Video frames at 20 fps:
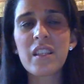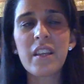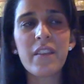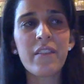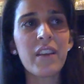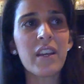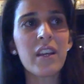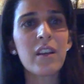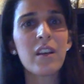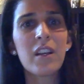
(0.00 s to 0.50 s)

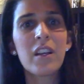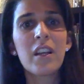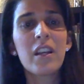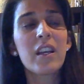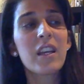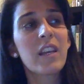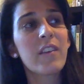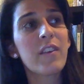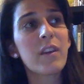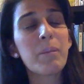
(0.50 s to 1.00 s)
giving
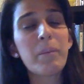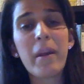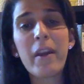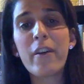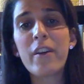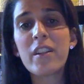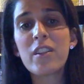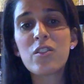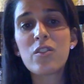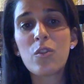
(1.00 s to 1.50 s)

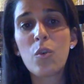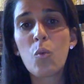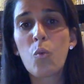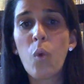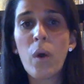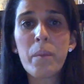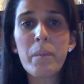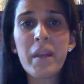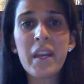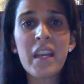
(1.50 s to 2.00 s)
parents
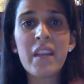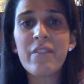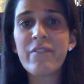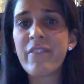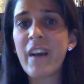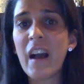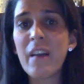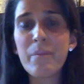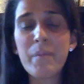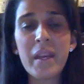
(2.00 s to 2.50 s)
1 minute,
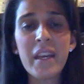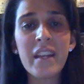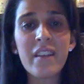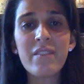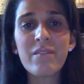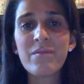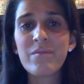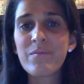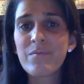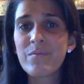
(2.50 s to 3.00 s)
5 minute,
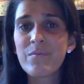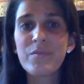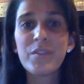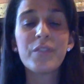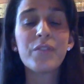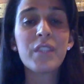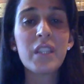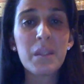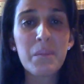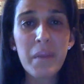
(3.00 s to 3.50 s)

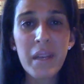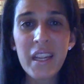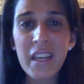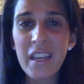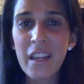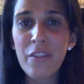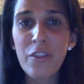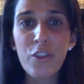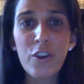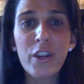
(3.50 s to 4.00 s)
15 minute,
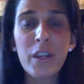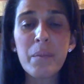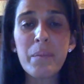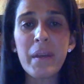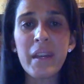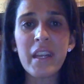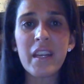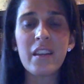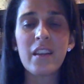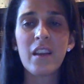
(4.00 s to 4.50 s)
and 30
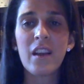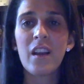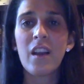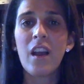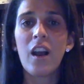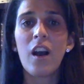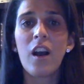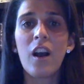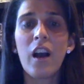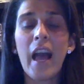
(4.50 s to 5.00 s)
minute
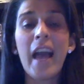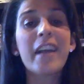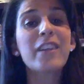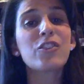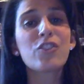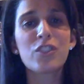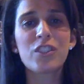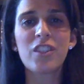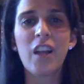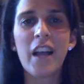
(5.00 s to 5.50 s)

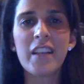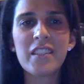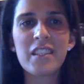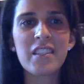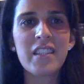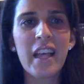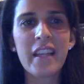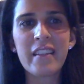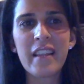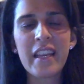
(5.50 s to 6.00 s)

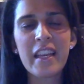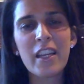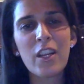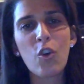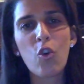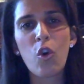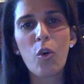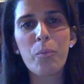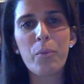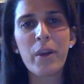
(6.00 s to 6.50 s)
exercises that they can
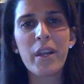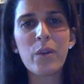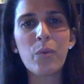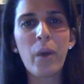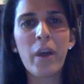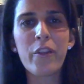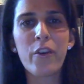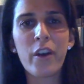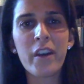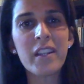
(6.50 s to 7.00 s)
incorporate
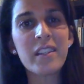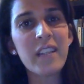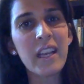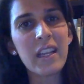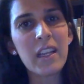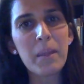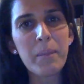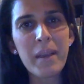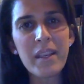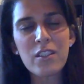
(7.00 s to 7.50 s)
whether on a
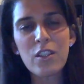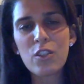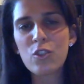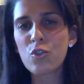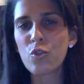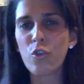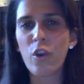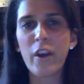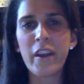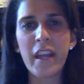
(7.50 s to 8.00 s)
daily basis
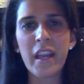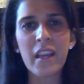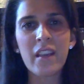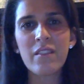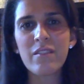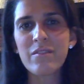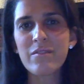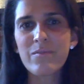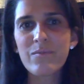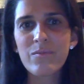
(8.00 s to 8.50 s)
or on a